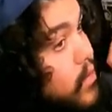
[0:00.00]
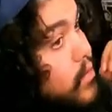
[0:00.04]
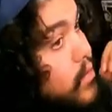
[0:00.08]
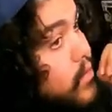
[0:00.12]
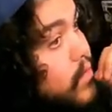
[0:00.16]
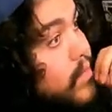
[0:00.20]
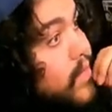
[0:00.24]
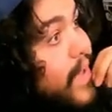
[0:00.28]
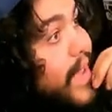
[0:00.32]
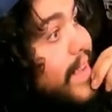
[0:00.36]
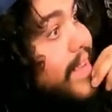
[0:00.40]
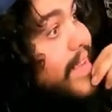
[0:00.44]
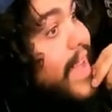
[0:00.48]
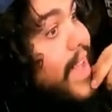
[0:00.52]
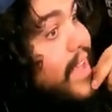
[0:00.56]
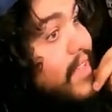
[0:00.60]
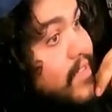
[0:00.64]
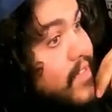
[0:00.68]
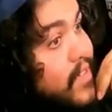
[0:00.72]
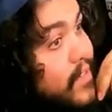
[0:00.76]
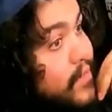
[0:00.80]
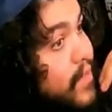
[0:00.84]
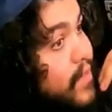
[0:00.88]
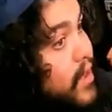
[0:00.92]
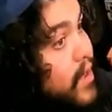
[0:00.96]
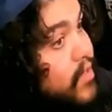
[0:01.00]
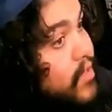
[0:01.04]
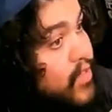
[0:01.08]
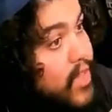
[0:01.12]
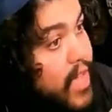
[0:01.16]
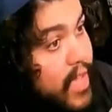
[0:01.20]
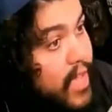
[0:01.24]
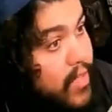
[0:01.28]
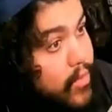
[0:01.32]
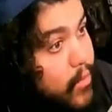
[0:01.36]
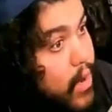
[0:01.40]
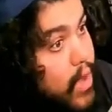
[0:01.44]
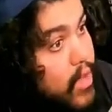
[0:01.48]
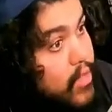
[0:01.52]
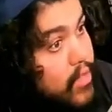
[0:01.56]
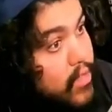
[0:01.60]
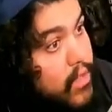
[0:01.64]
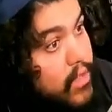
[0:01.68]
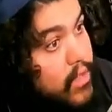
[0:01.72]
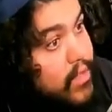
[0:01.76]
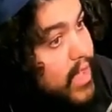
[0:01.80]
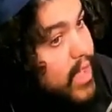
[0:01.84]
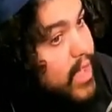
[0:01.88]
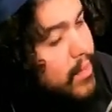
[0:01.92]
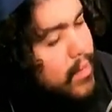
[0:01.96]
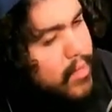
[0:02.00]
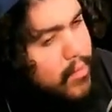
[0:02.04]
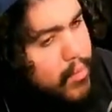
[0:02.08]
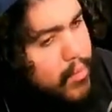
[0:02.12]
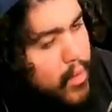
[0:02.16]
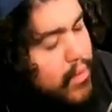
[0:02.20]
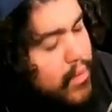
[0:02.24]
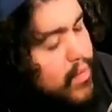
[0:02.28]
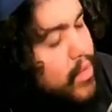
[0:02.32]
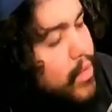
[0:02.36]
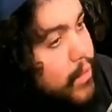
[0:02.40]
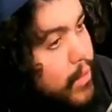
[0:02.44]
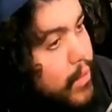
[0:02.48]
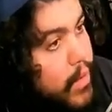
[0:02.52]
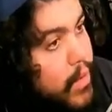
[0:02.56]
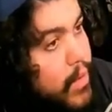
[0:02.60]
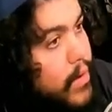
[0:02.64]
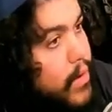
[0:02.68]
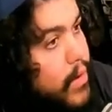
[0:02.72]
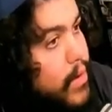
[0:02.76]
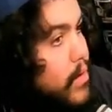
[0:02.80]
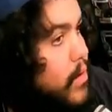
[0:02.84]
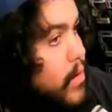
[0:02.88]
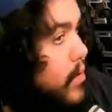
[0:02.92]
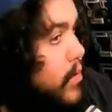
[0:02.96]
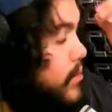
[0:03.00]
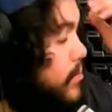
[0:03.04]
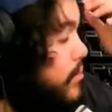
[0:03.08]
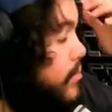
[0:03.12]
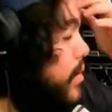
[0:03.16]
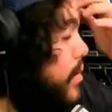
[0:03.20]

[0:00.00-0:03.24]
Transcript: fantastic. If you get a chance, watch it. It's like it's more of a thriller but